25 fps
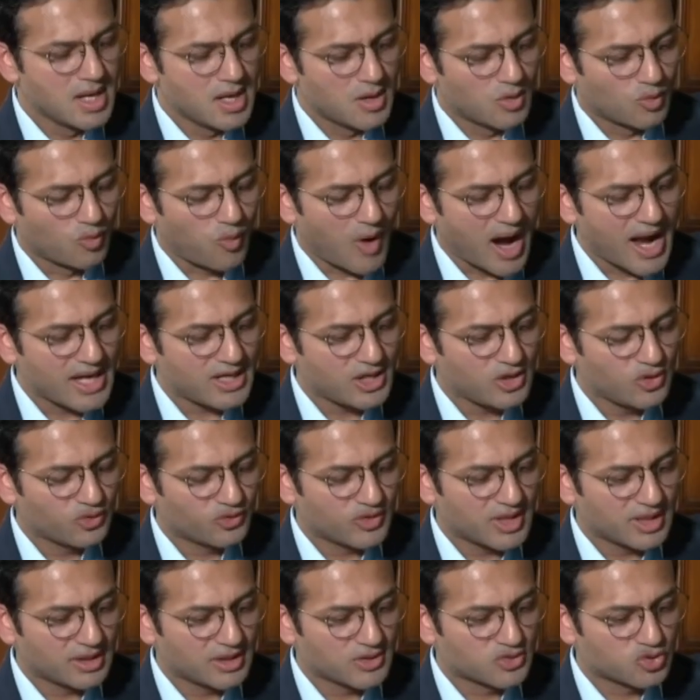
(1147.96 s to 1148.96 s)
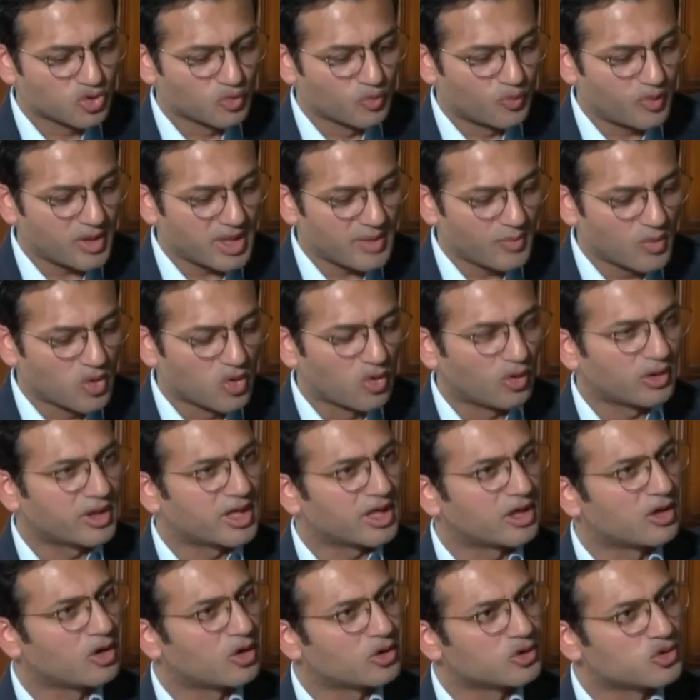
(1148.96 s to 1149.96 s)
Why do you think the Supreme Court
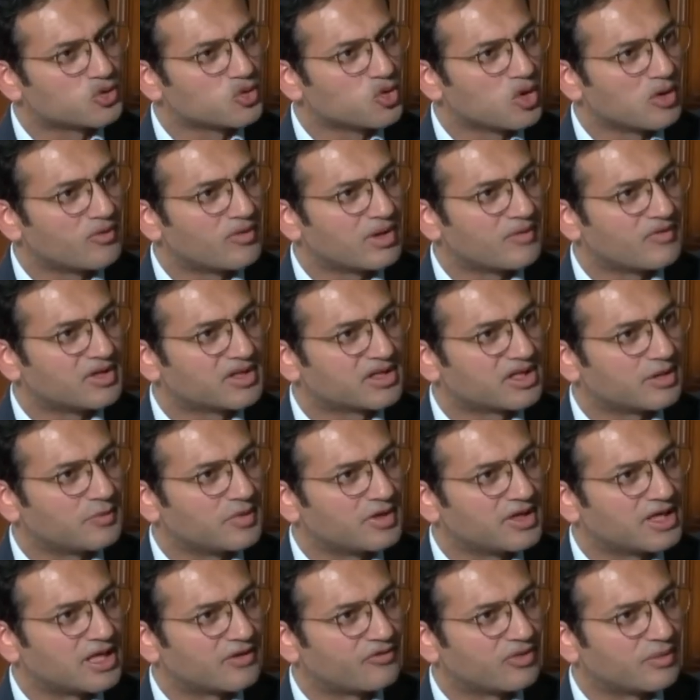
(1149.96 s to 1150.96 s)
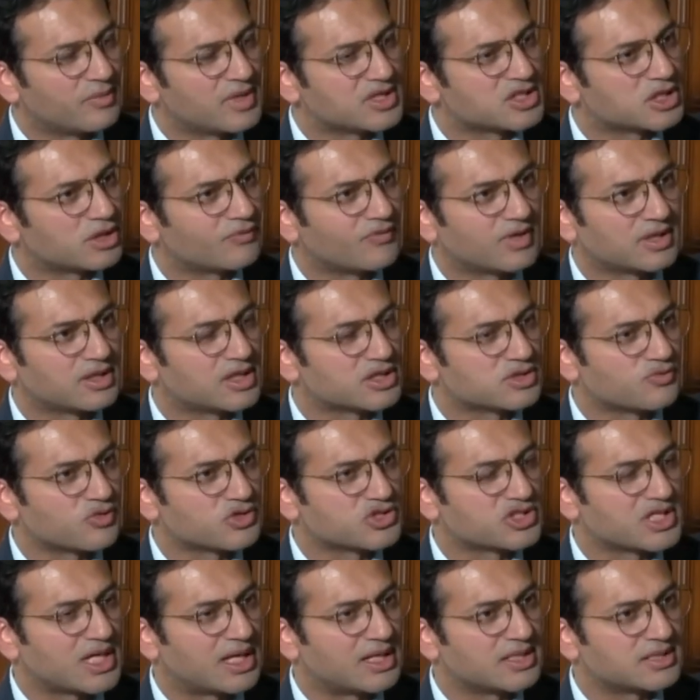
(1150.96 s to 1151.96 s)
did not do away with criminal defamation when this
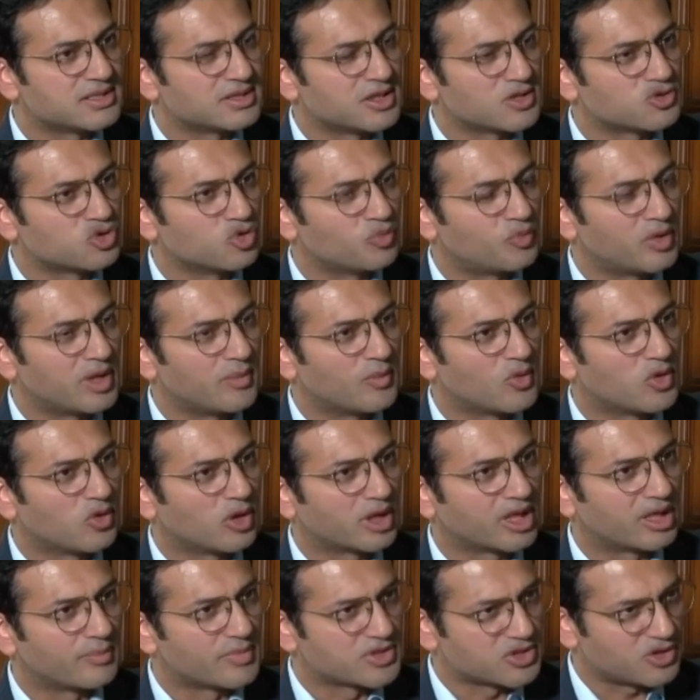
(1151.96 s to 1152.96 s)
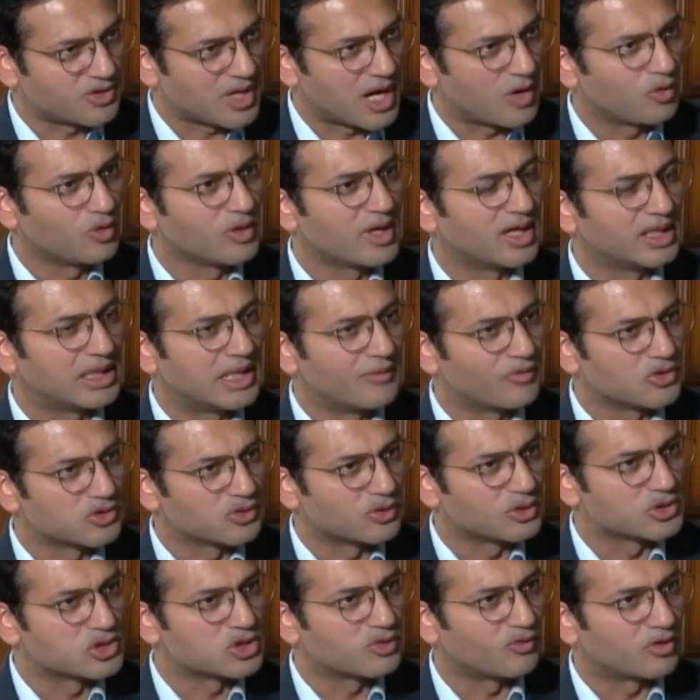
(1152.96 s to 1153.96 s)
was challenged in the Supreme Court? And Mr. Rahul Gandhi
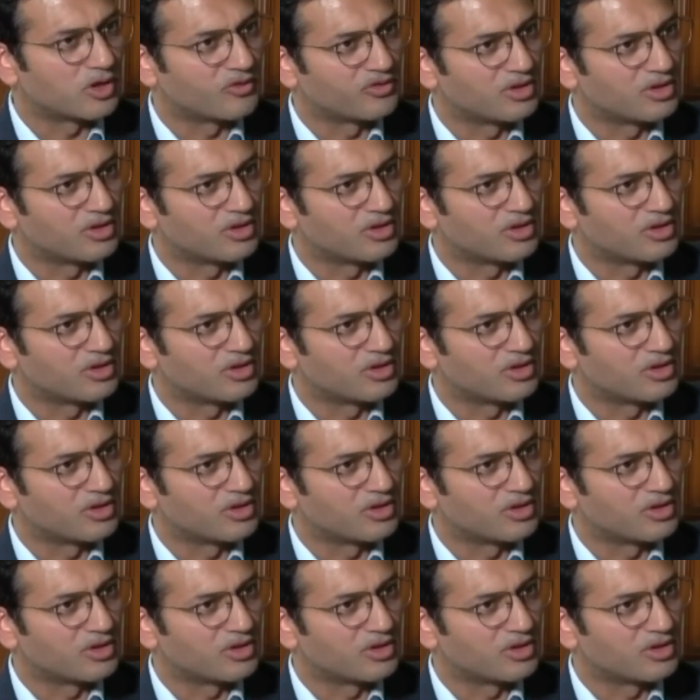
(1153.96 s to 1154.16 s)
was also one of